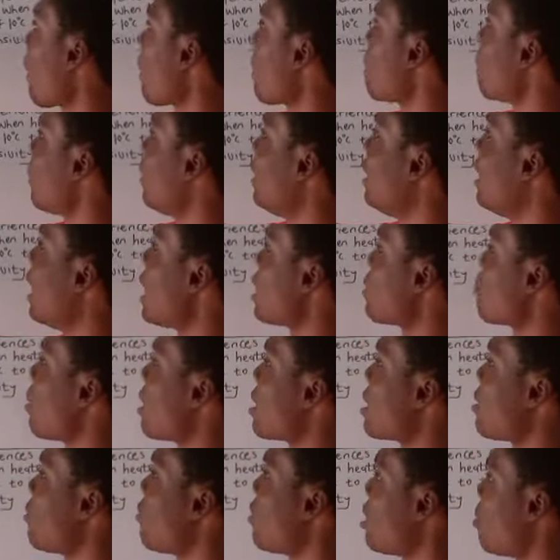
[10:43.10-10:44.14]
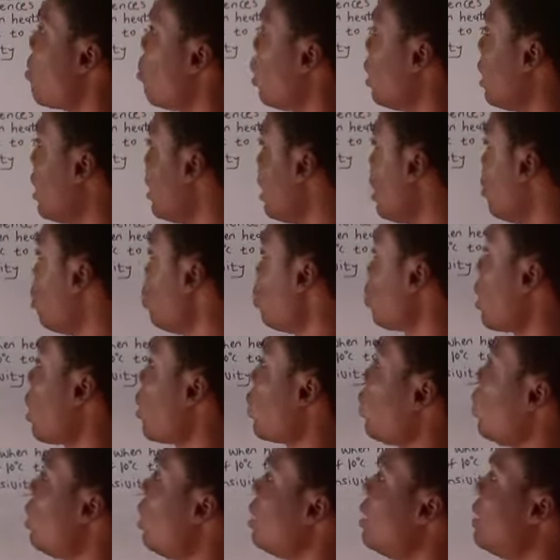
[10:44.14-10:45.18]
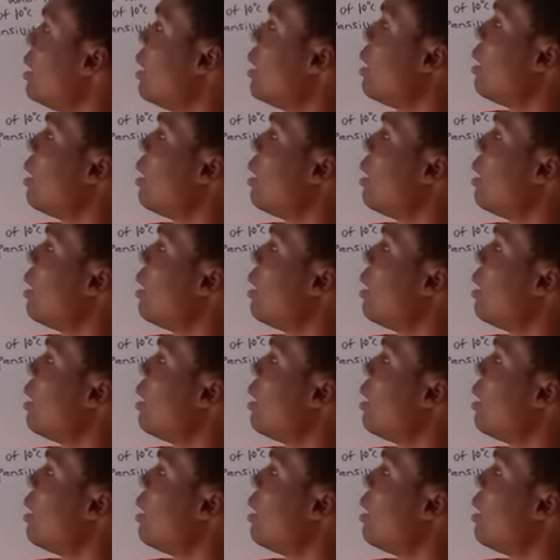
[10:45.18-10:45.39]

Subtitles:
linear expansivity, but they said we should calculate